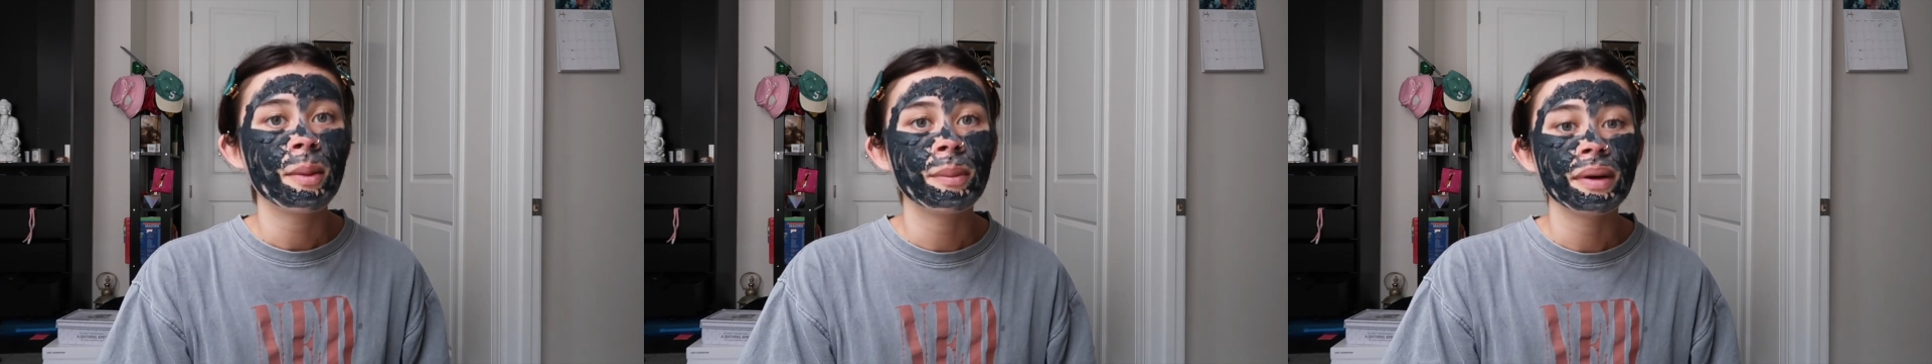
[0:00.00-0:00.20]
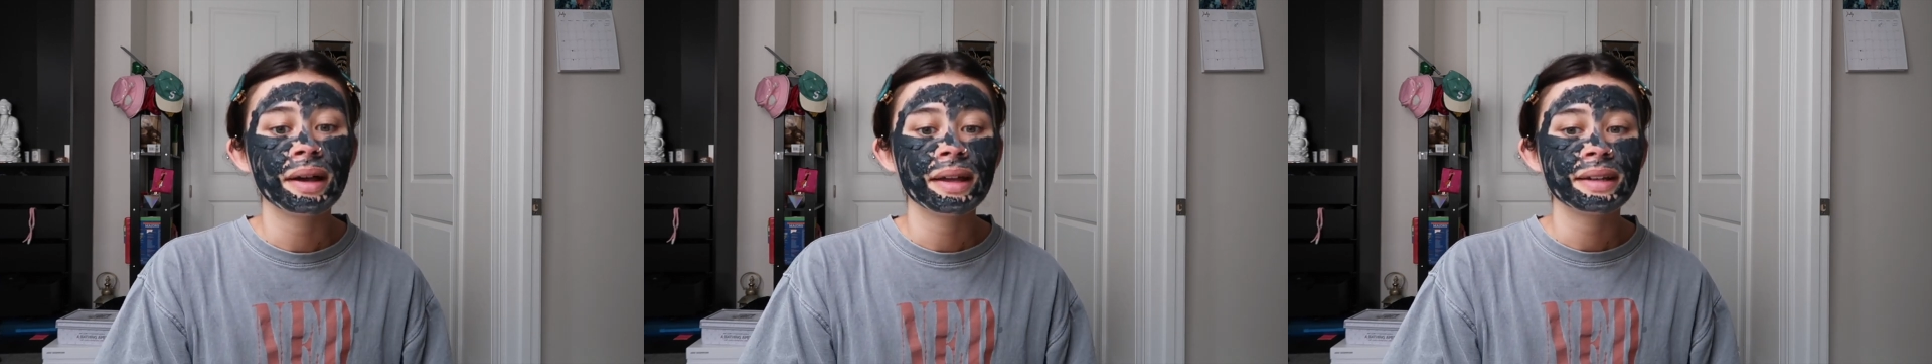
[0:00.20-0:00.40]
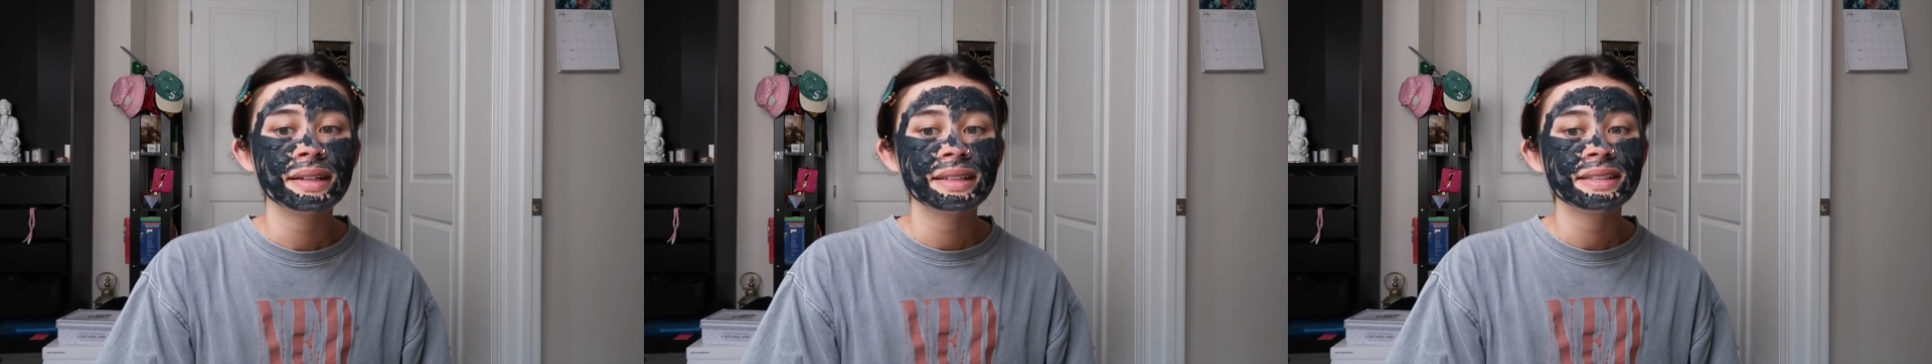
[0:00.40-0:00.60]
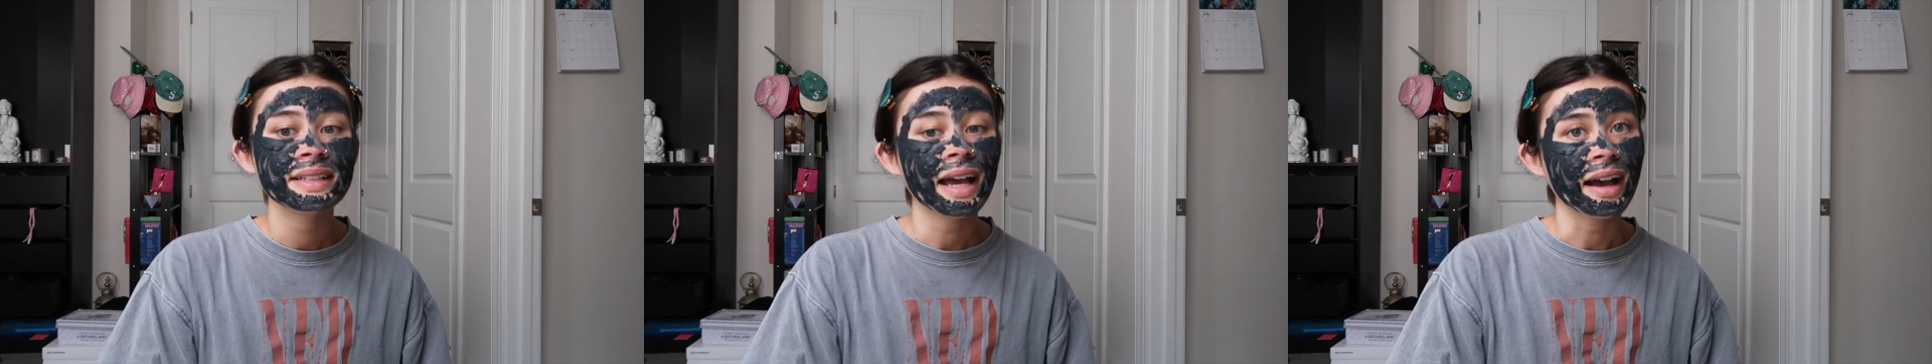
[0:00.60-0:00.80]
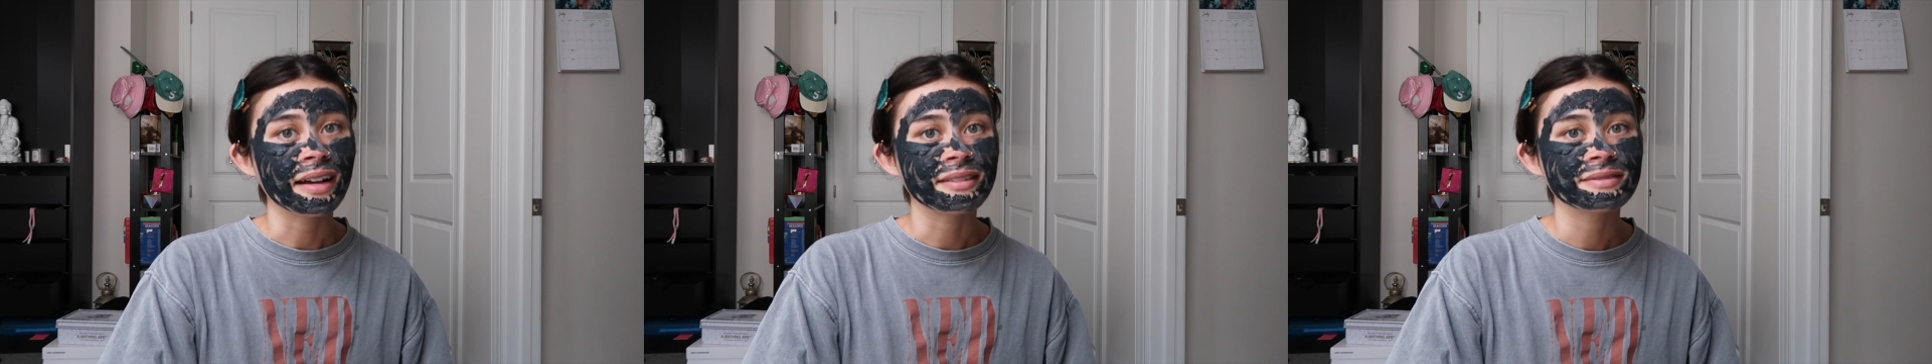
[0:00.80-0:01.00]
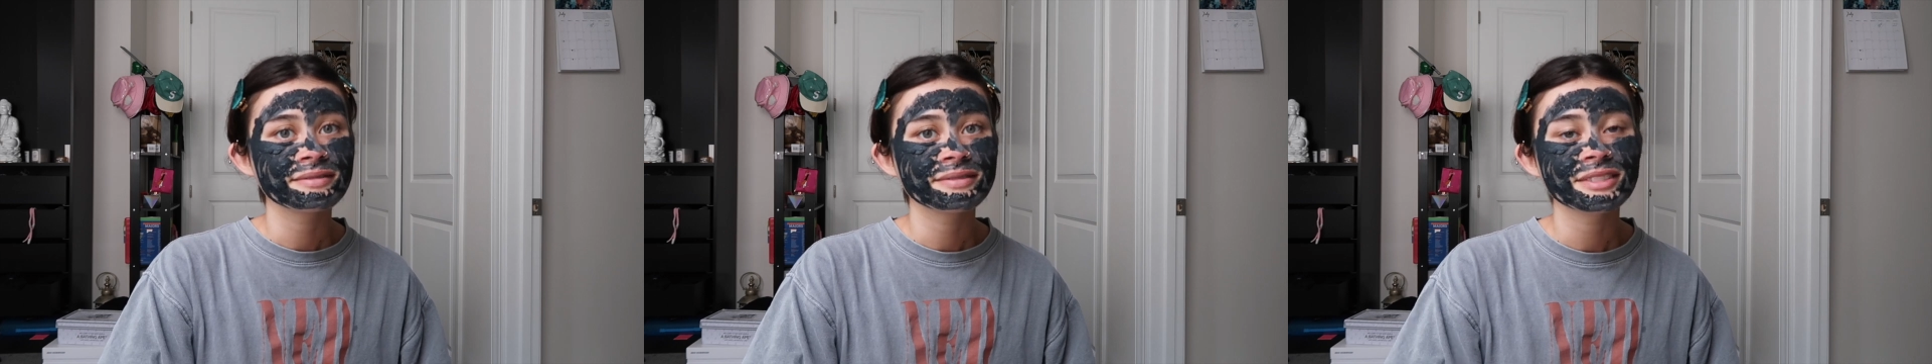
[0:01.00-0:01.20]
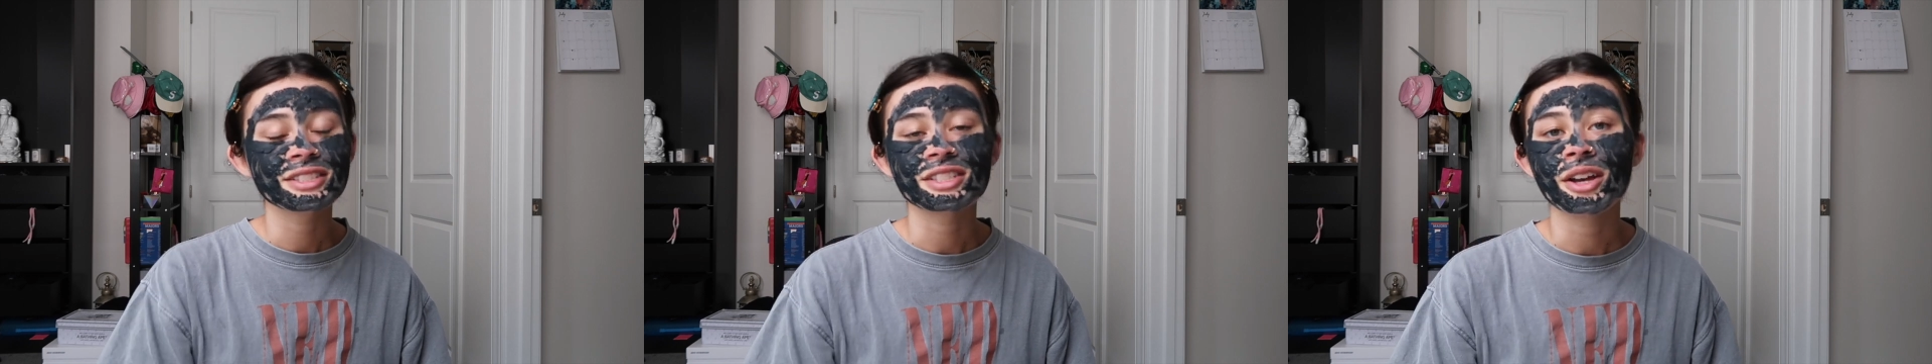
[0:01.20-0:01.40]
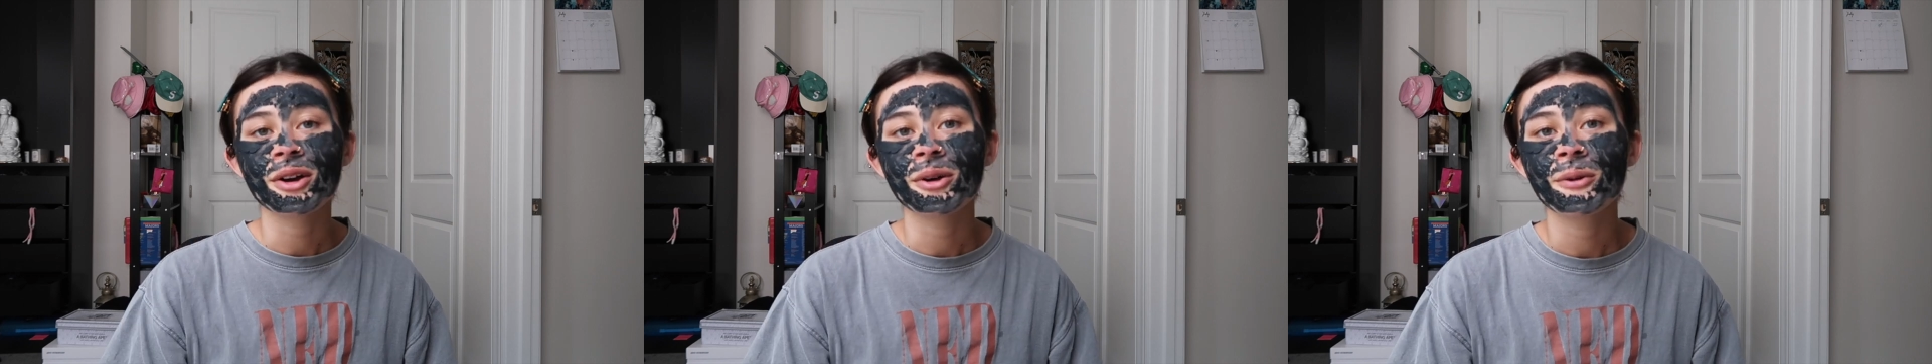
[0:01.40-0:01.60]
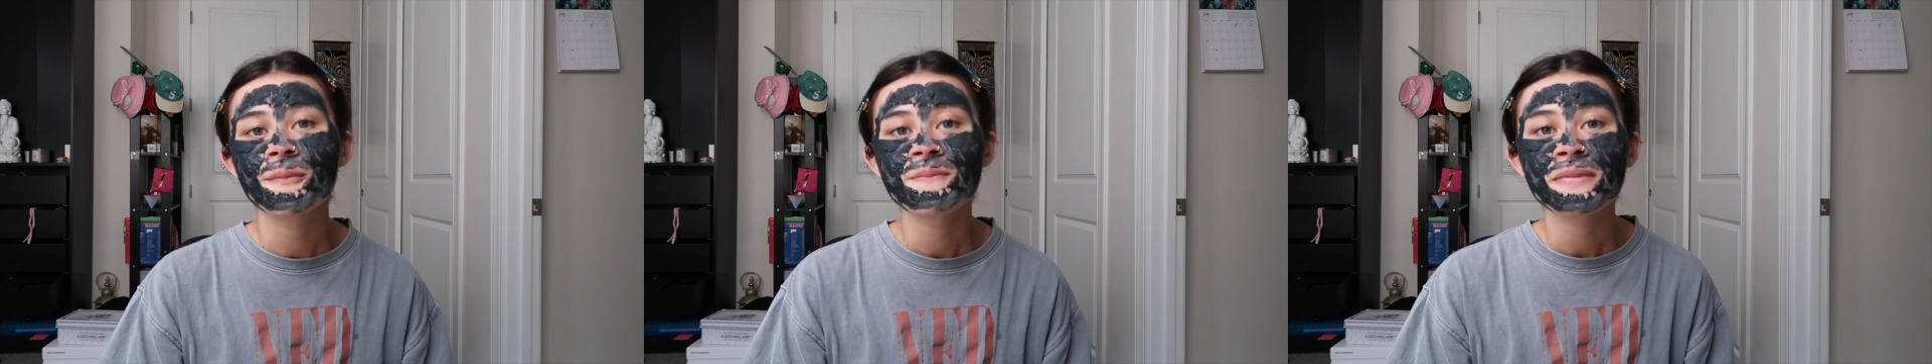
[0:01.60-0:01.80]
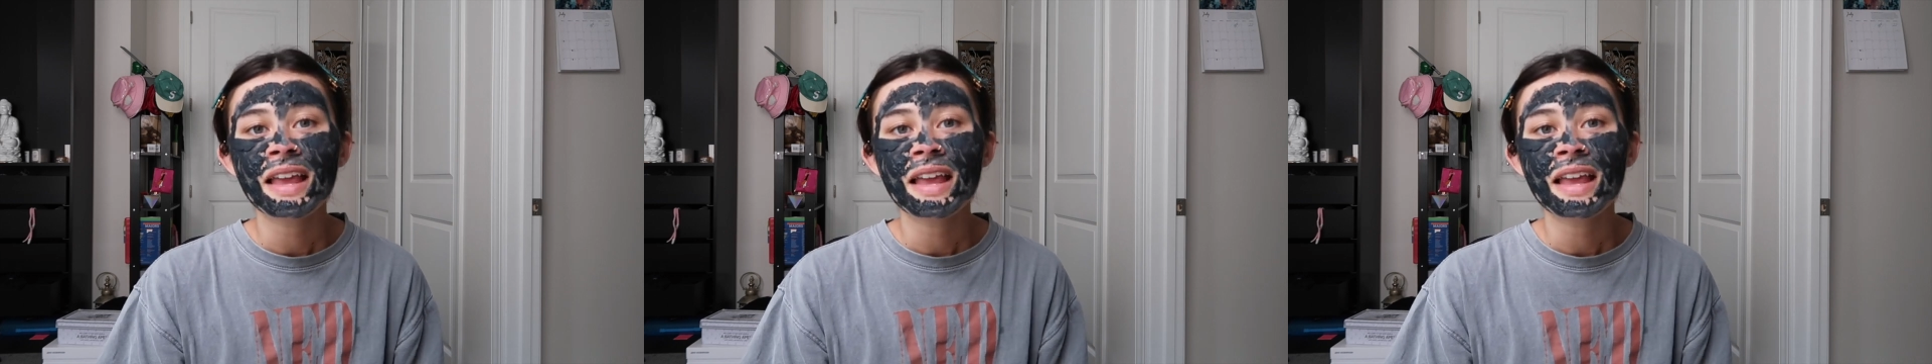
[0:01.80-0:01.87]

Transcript: But yeah, so